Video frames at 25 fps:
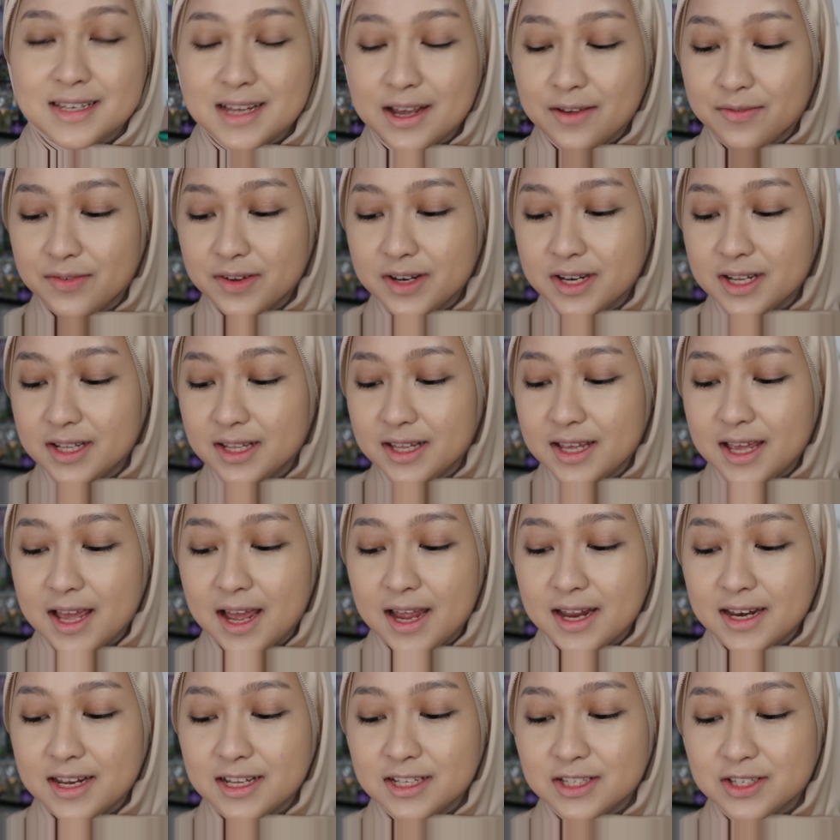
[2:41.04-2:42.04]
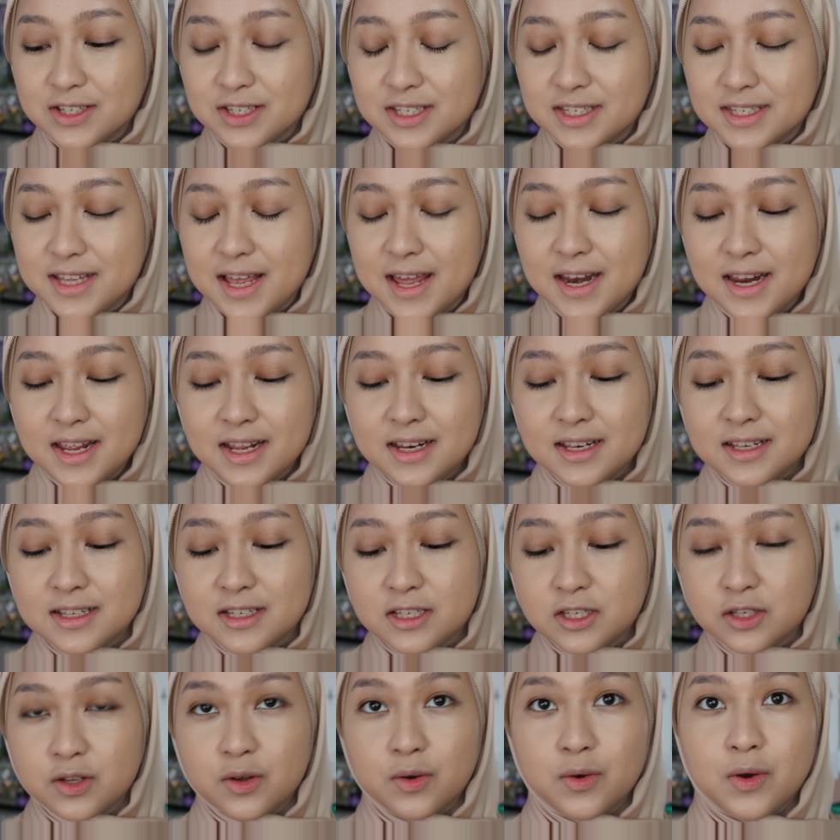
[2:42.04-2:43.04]
Definitely I need to set it,
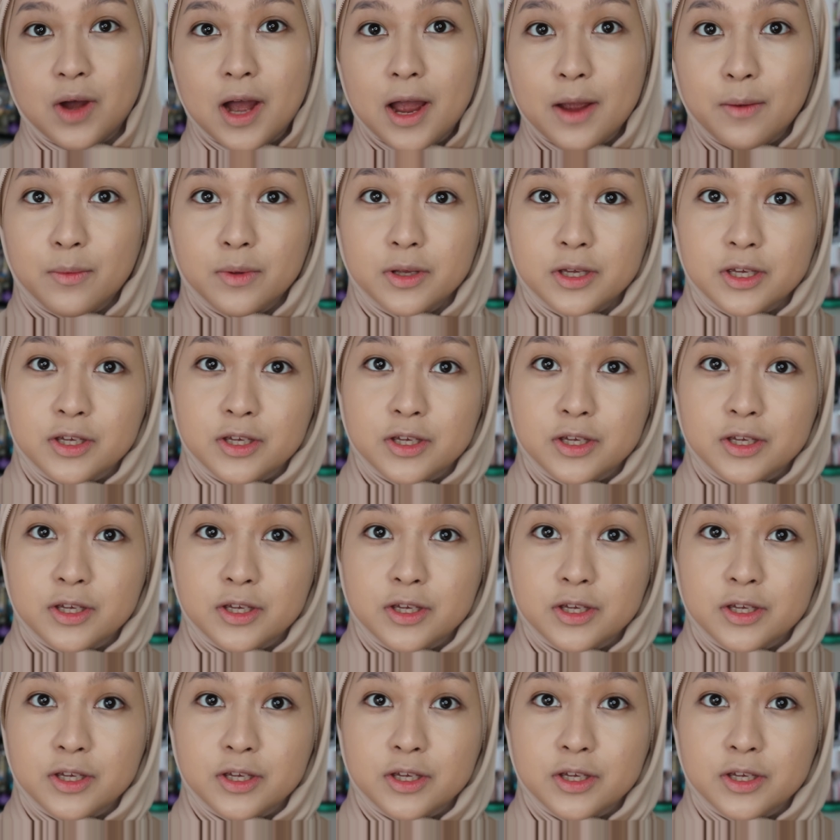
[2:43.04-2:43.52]
so I will